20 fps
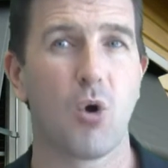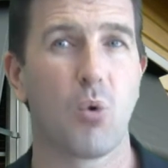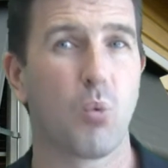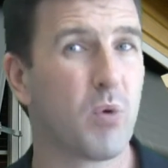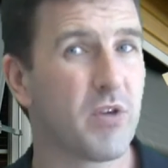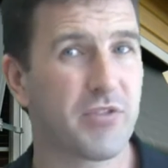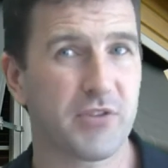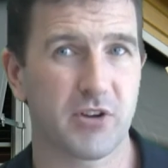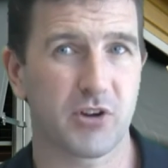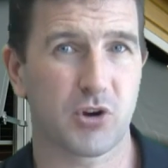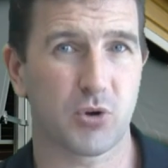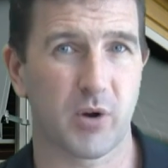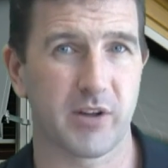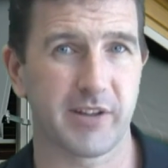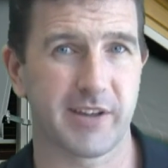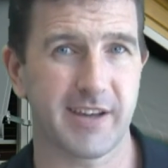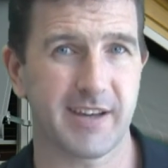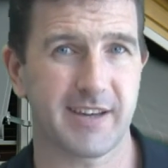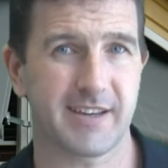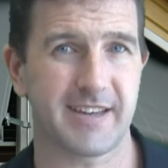With an
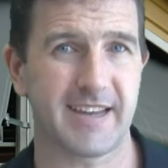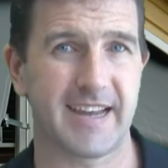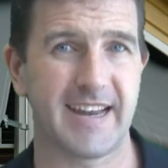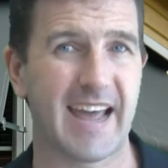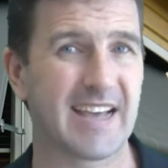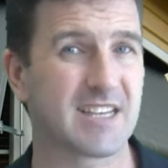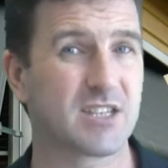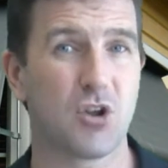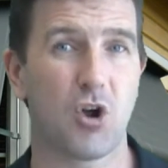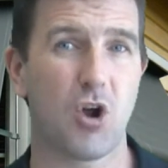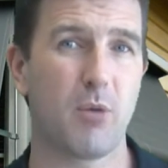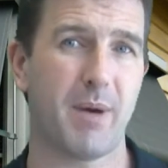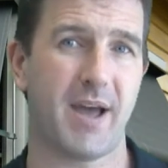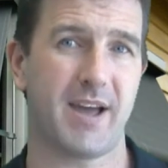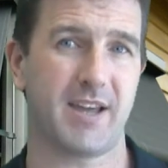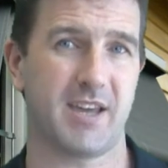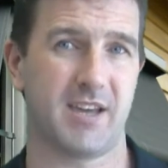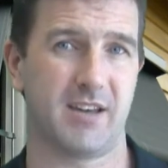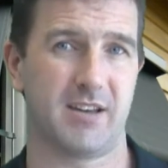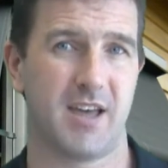acrylic, it has no
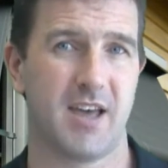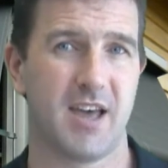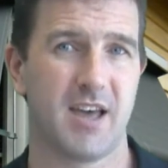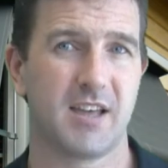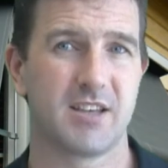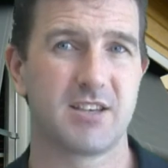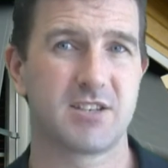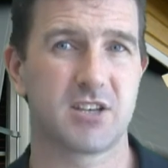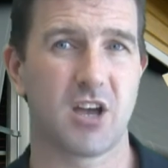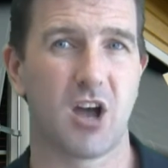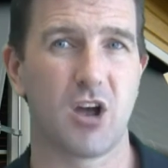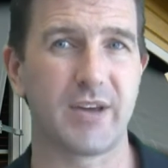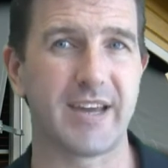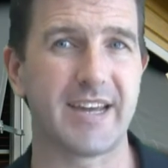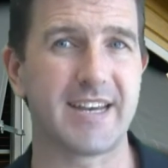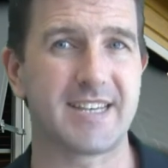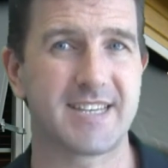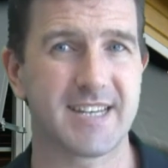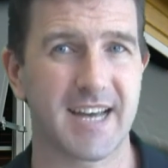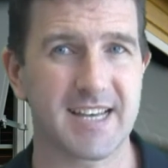backing, so
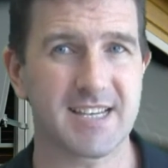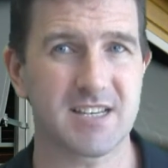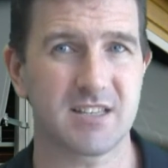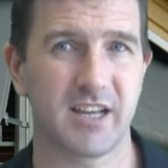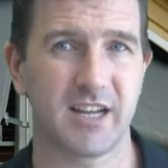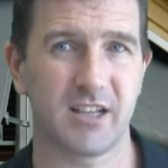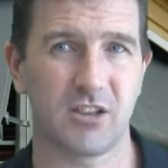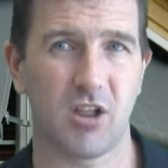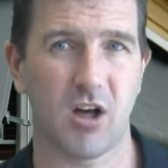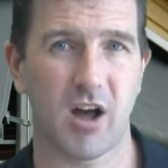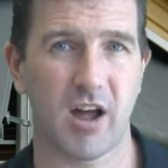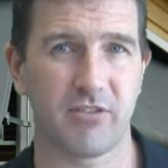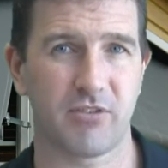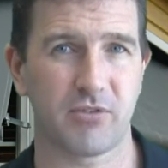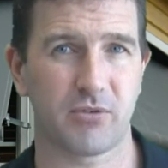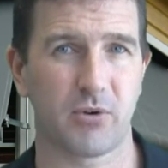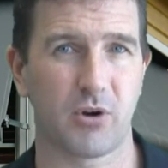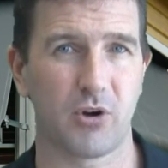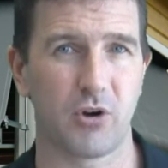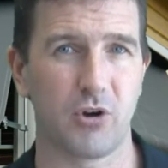it does let light
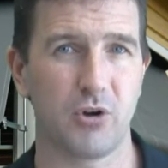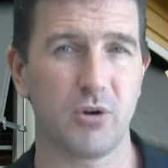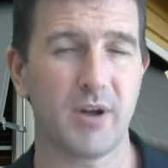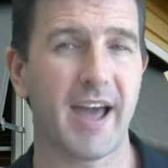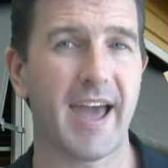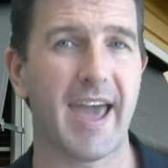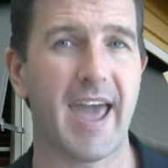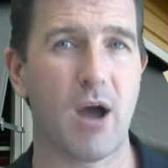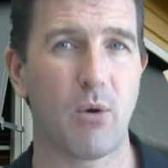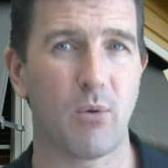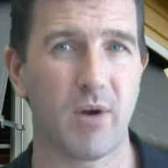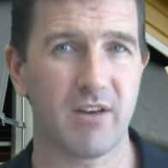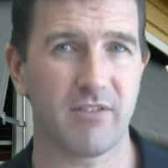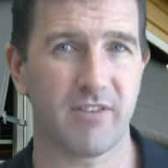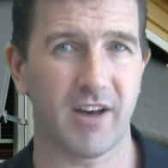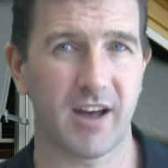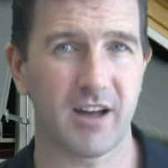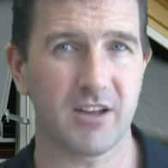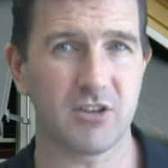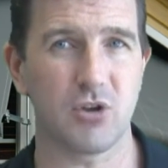through.
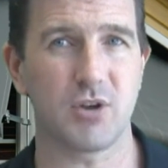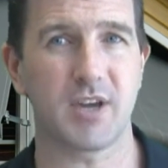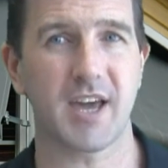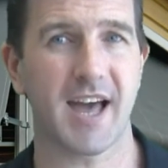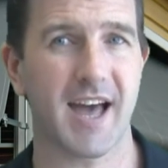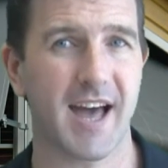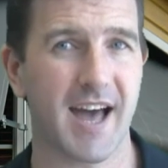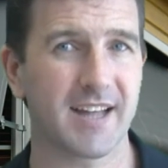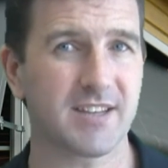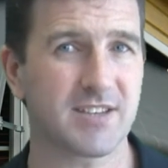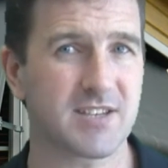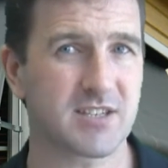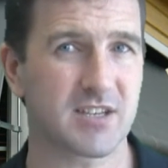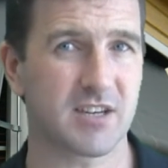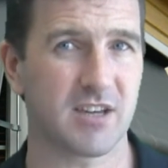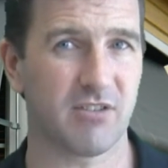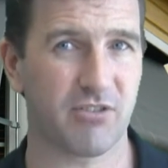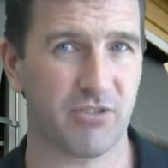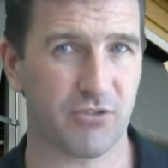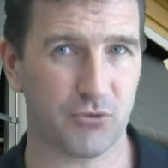However, you can't
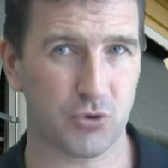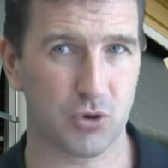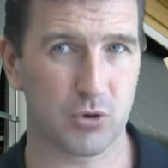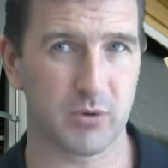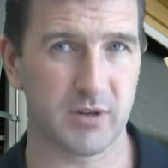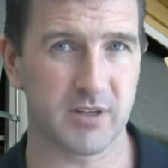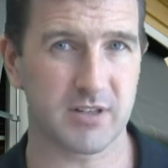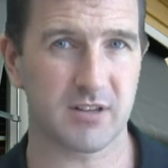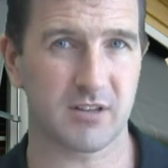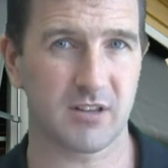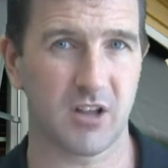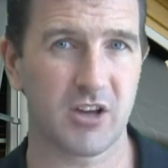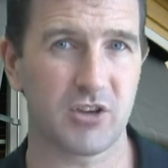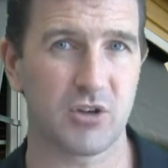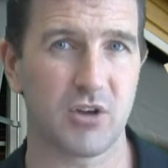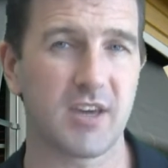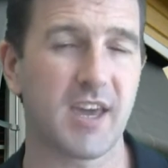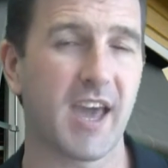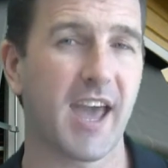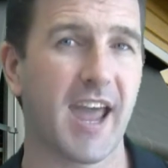see through it like
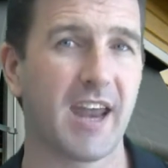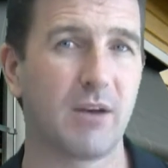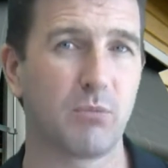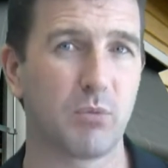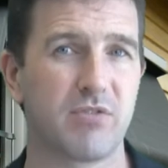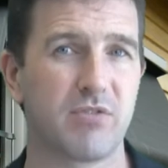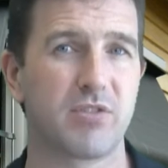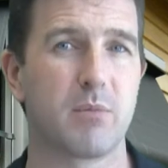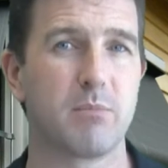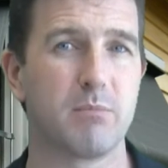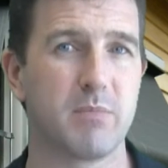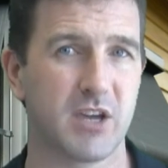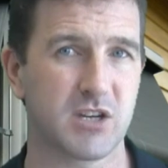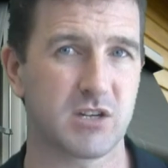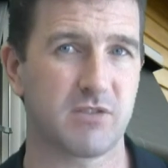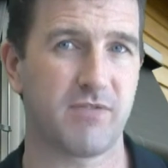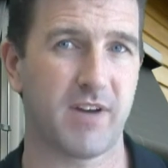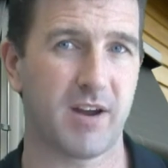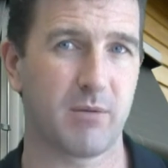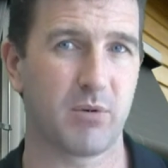you can the mesh
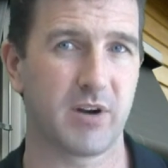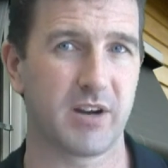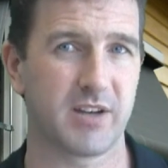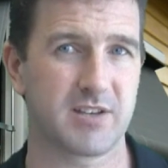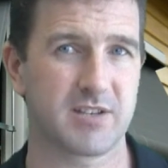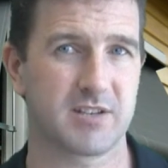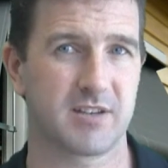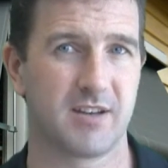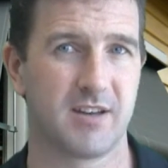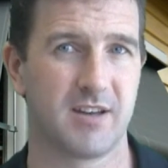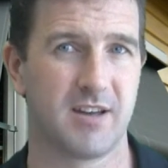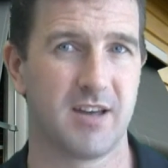fabrics.